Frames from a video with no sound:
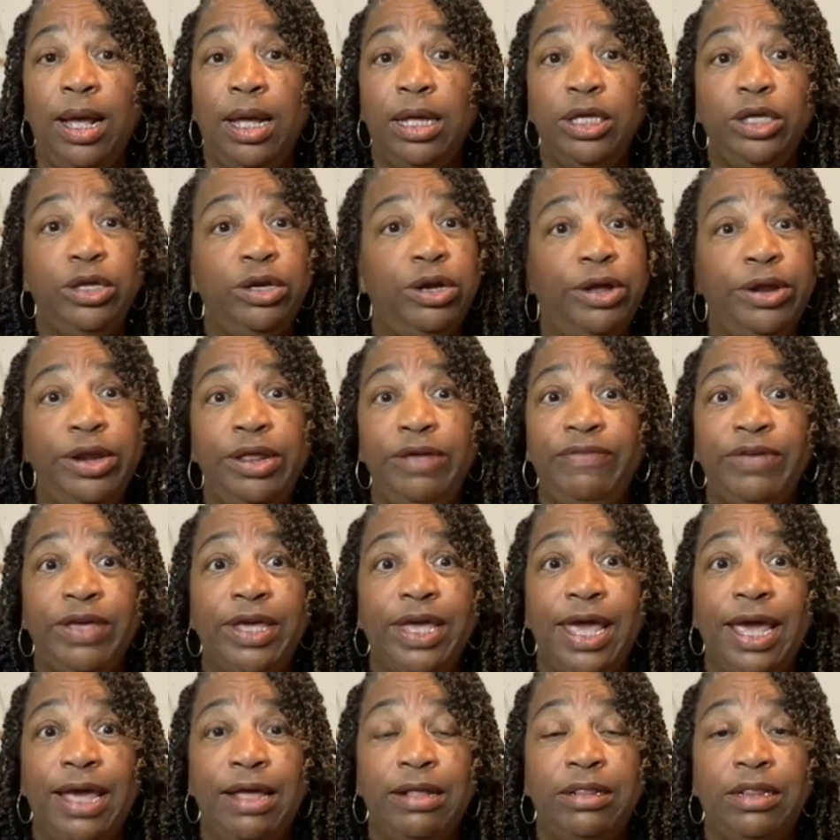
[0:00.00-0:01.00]
You don't even
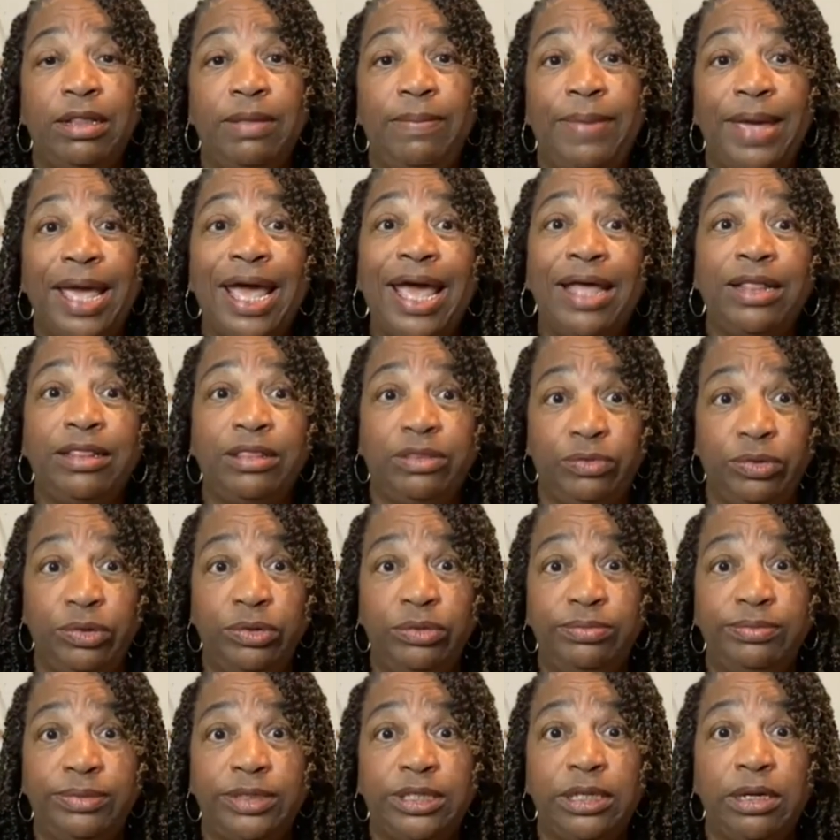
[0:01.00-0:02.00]
count the
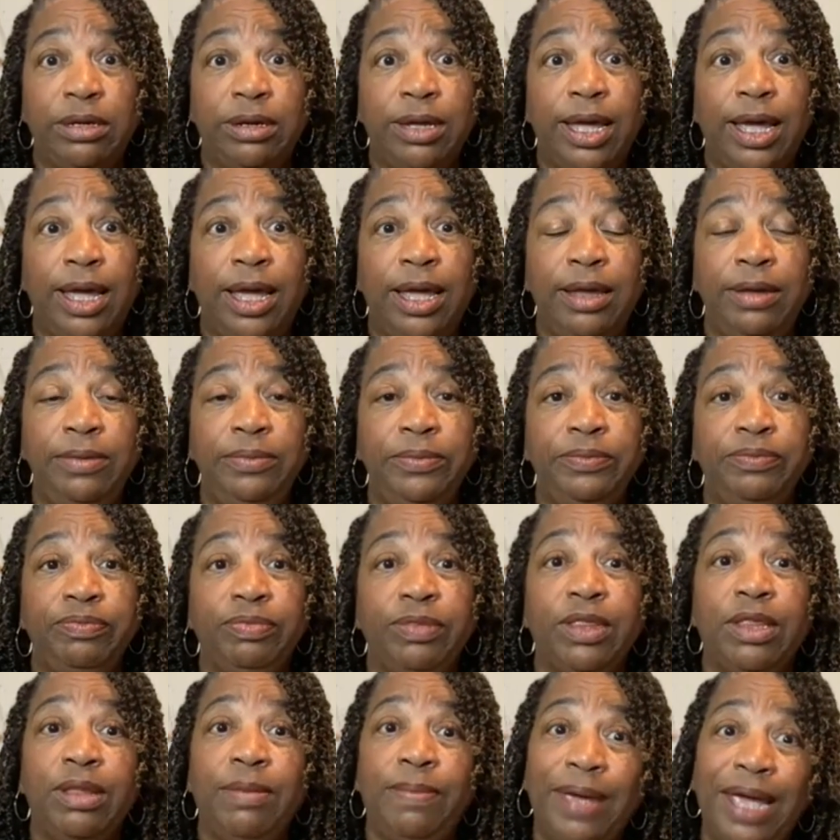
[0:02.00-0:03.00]
bathrooms, okay?
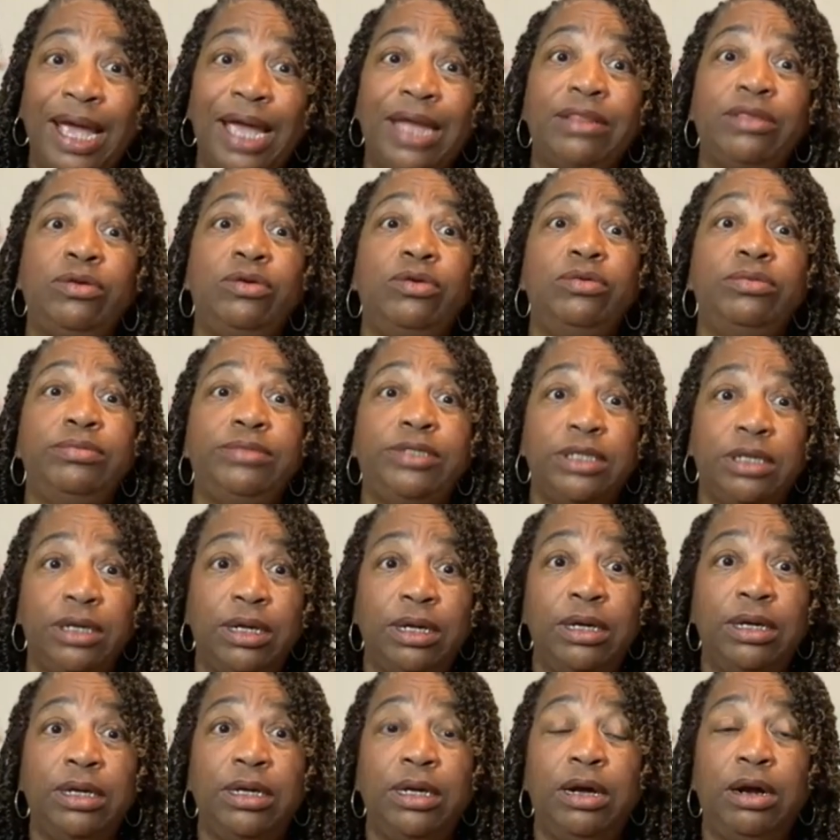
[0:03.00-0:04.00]
The bathrooms
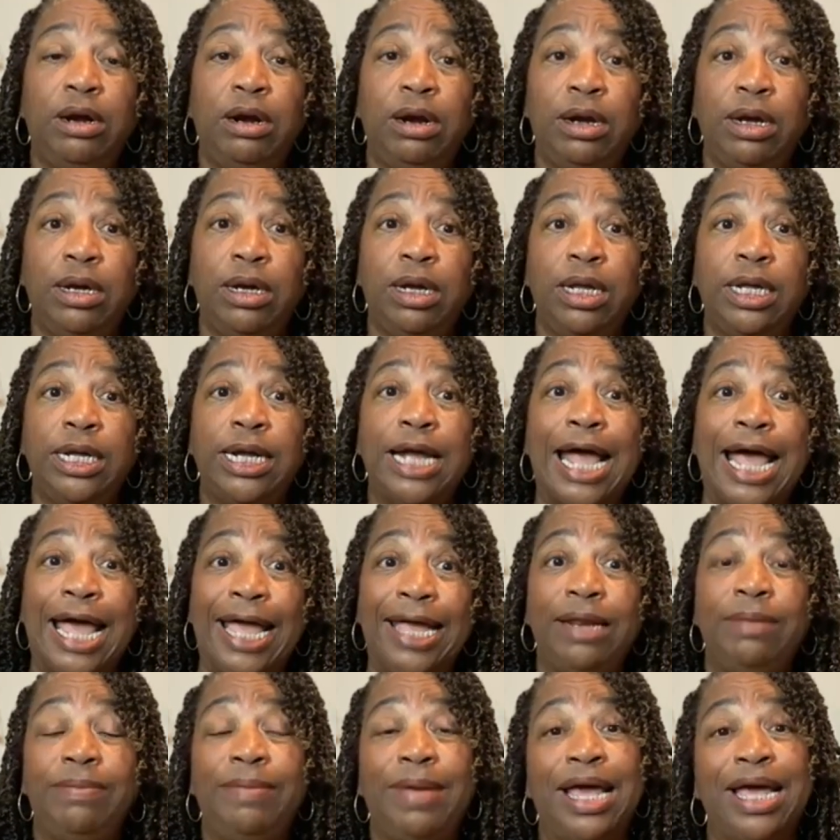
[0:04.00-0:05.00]
are
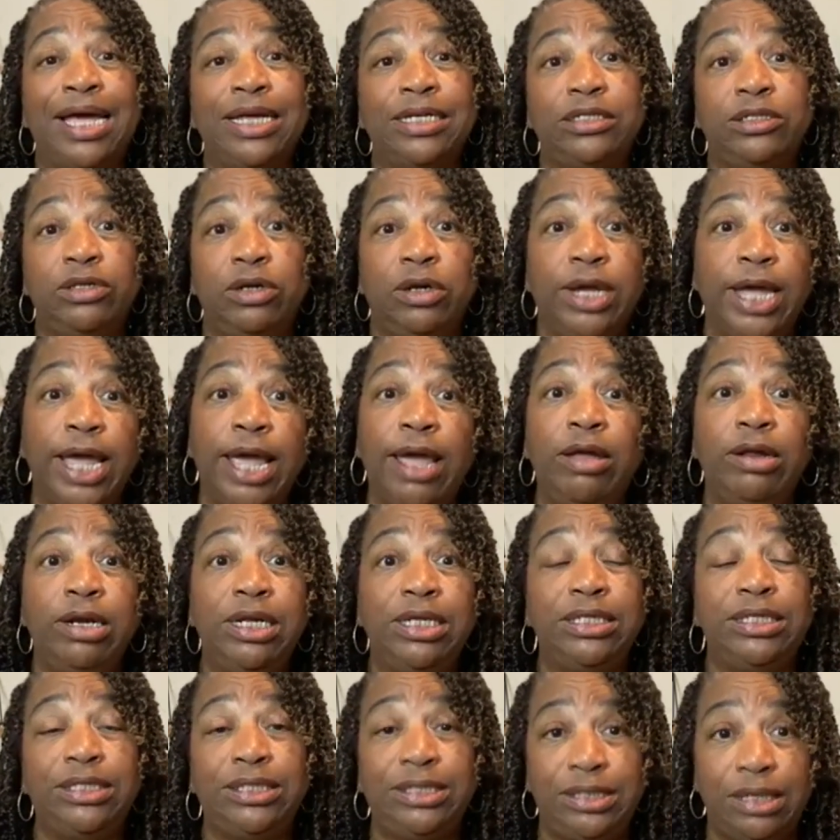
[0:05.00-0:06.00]
itemized or
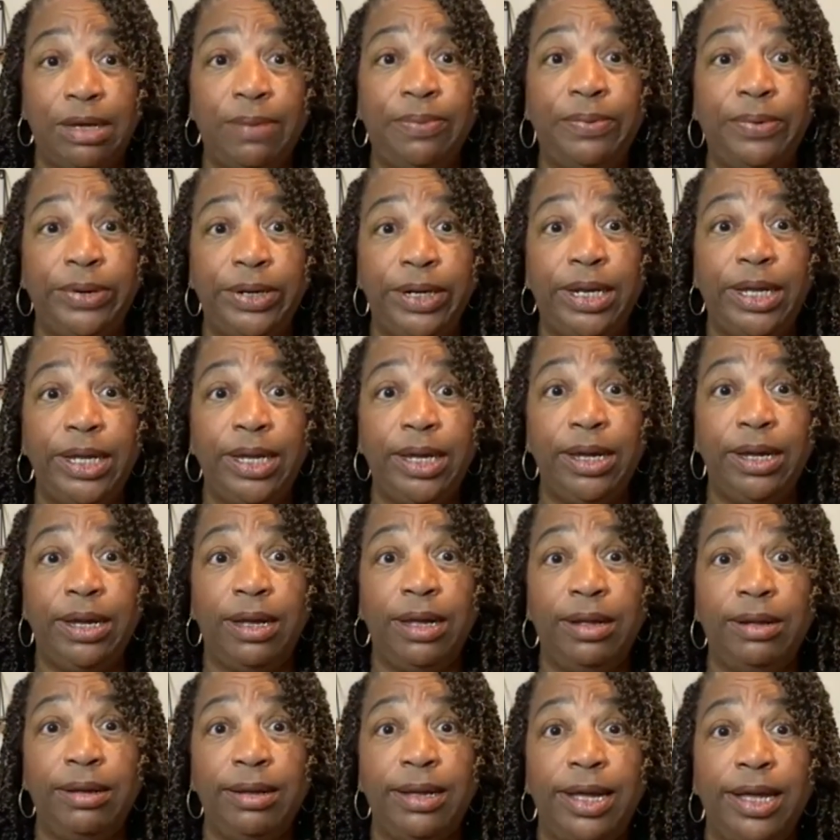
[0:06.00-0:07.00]
counted separately,
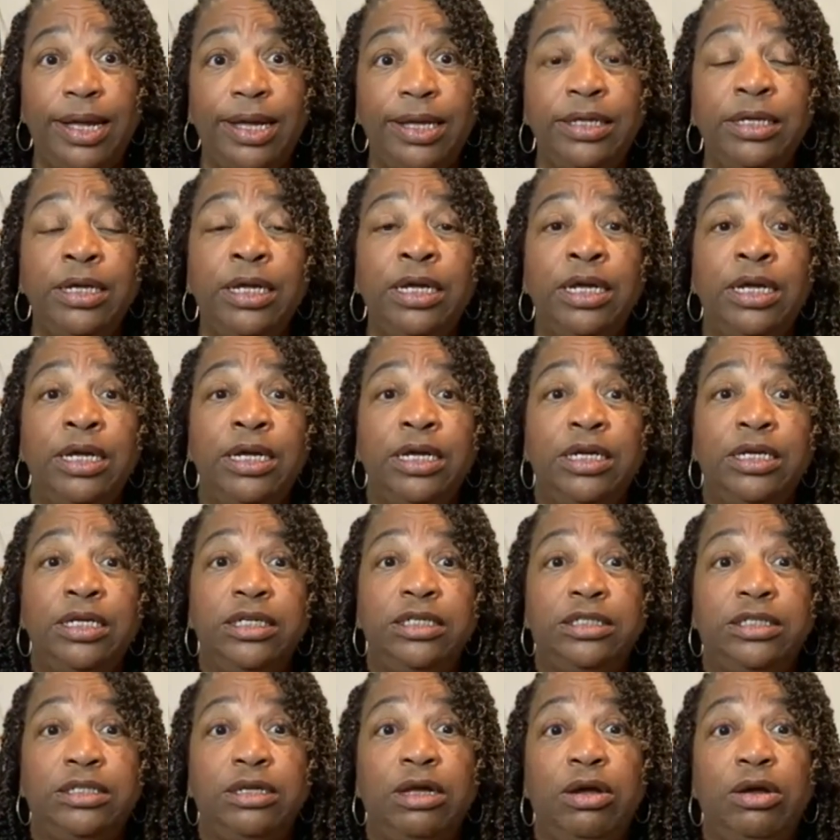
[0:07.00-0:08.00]
okay?
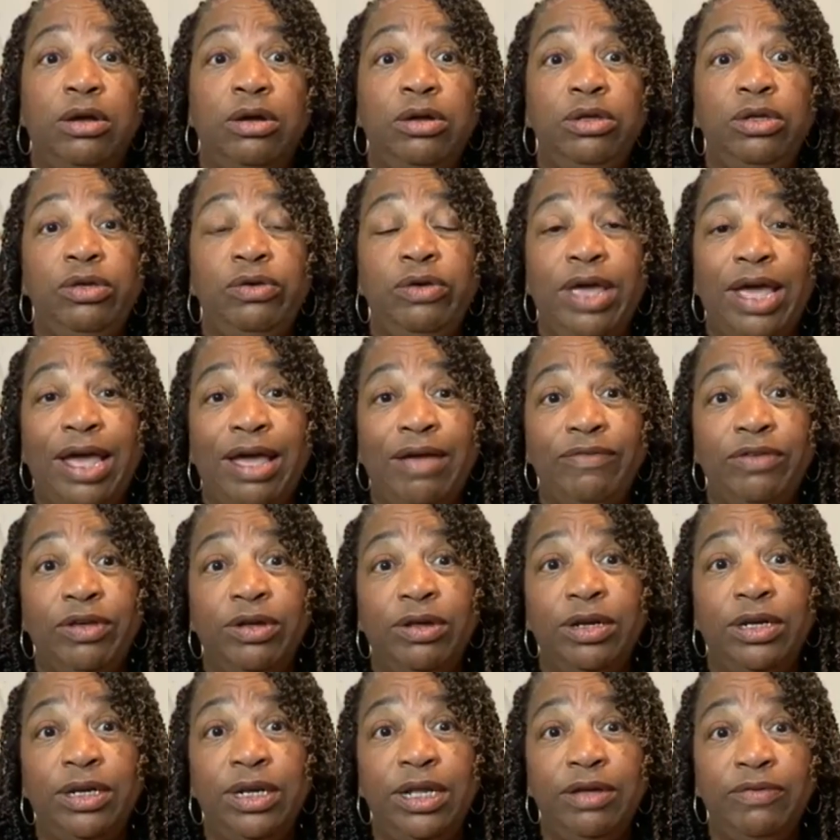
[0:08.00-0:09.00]
So you have
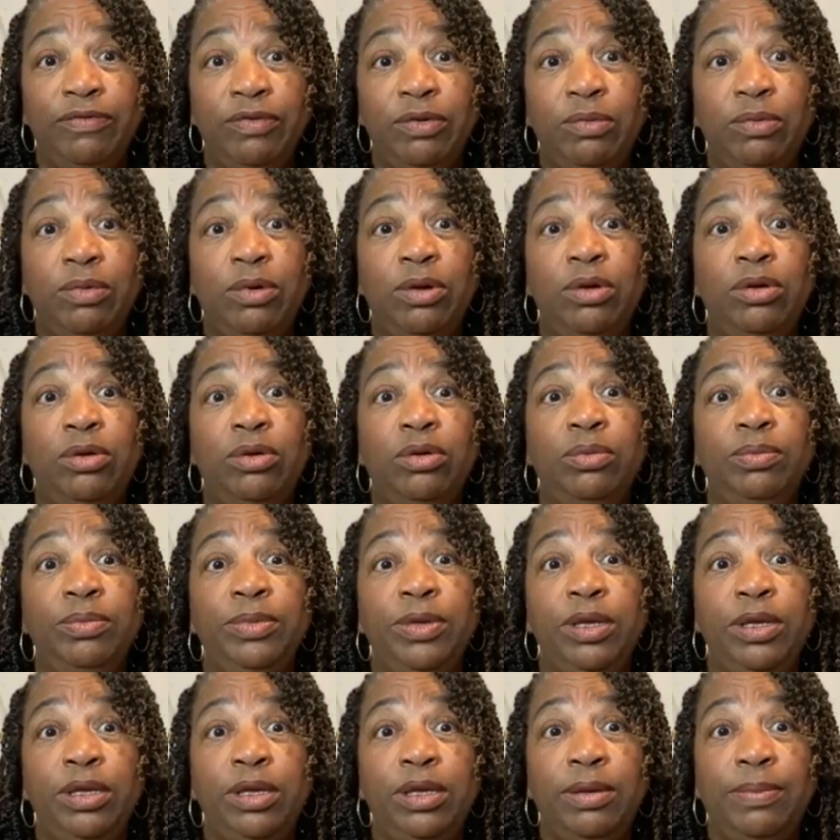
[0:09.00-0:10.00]
your living room,
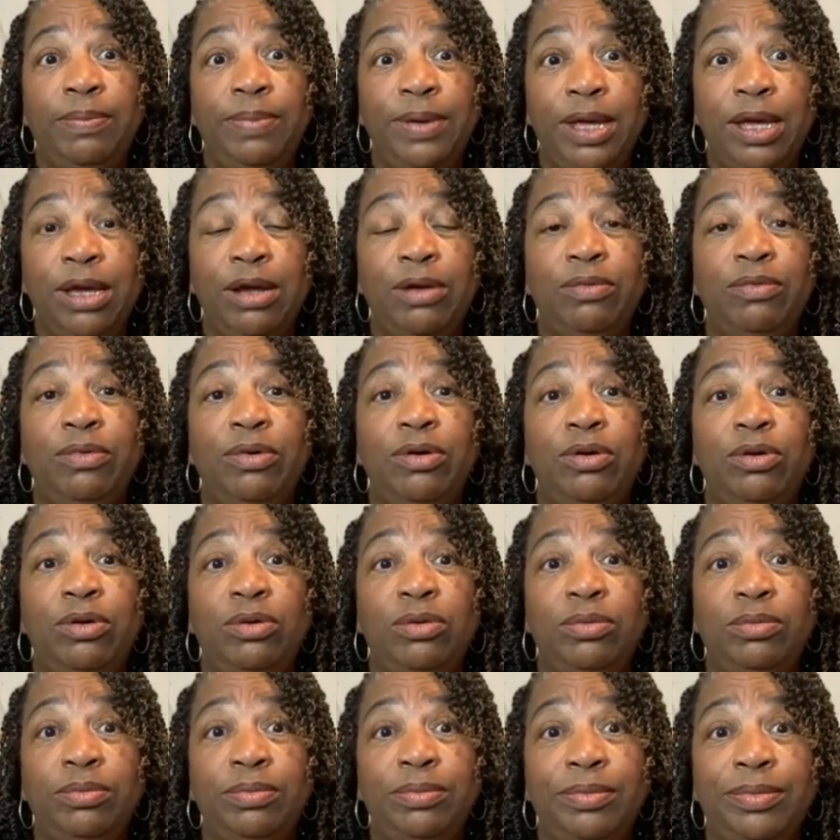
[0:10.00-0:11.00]
your
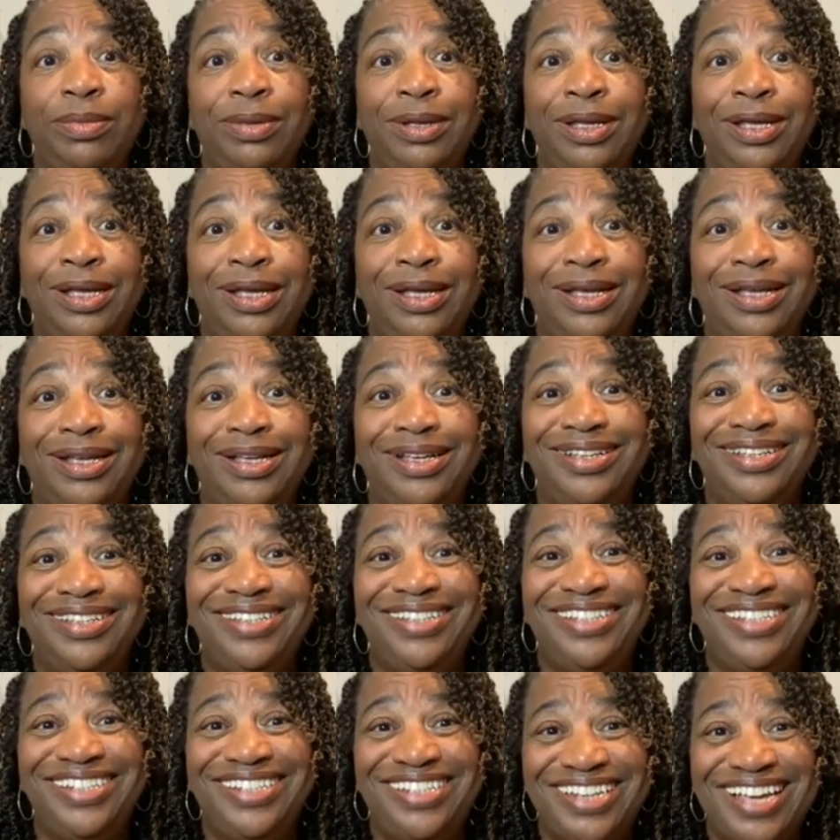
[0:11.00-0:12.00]
bedroom,
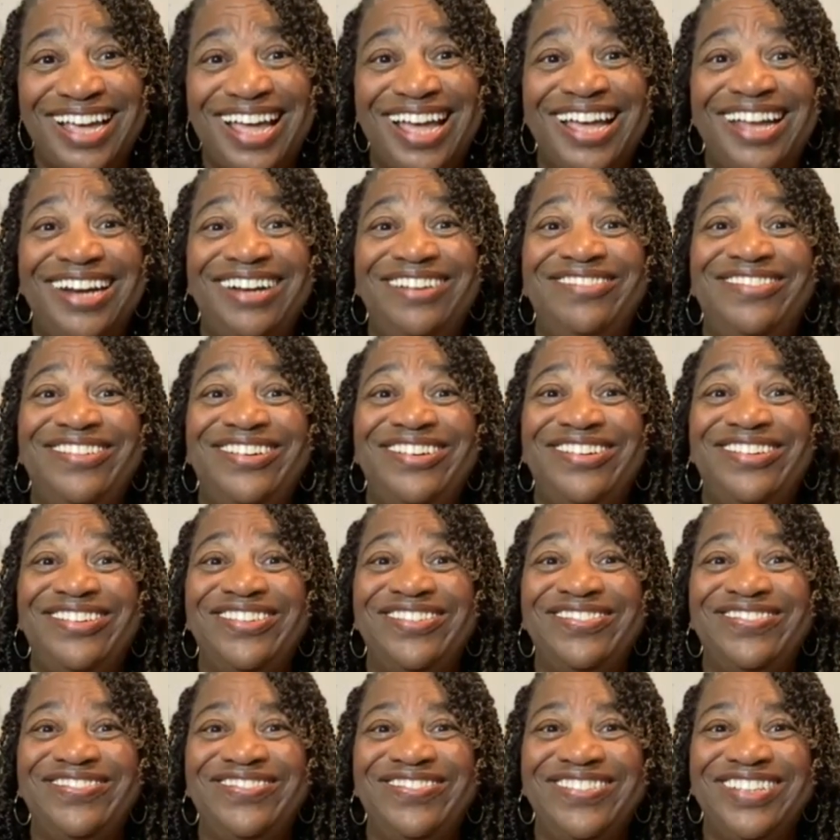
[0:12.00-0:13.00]
your dining
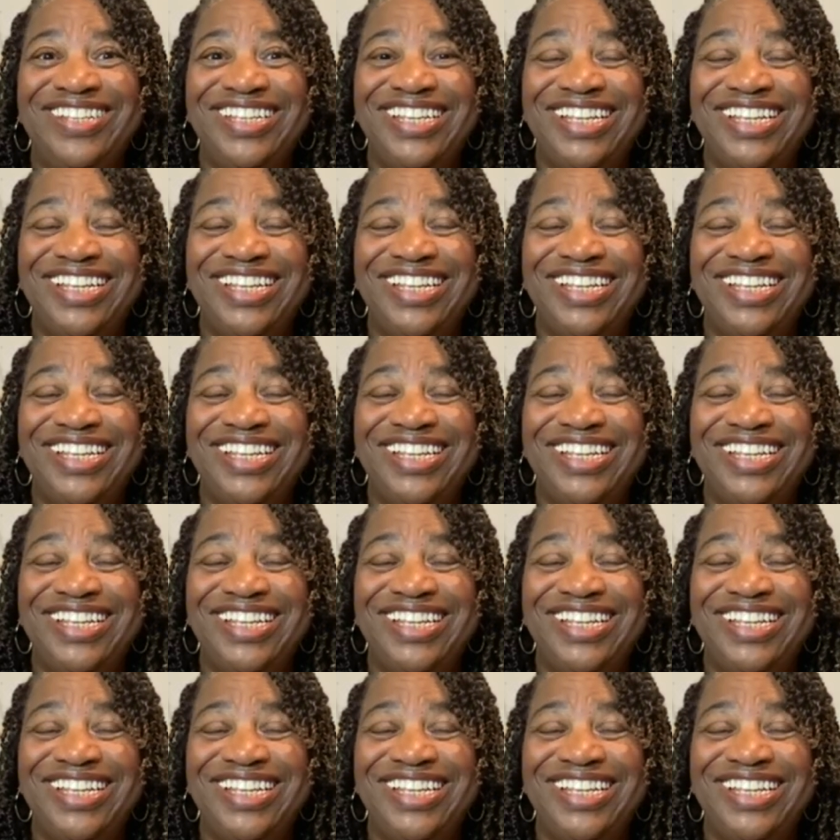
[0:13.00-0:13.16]
room,